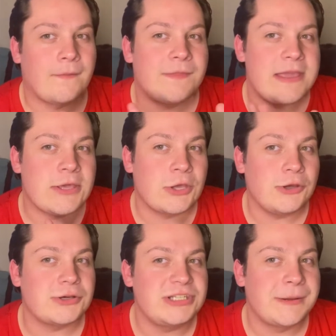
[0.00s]
they
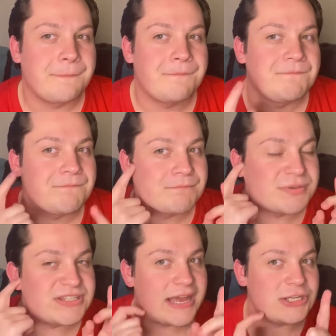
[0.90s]
could
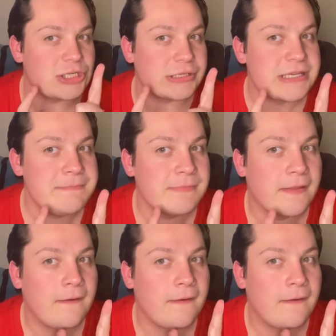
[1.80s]
potentially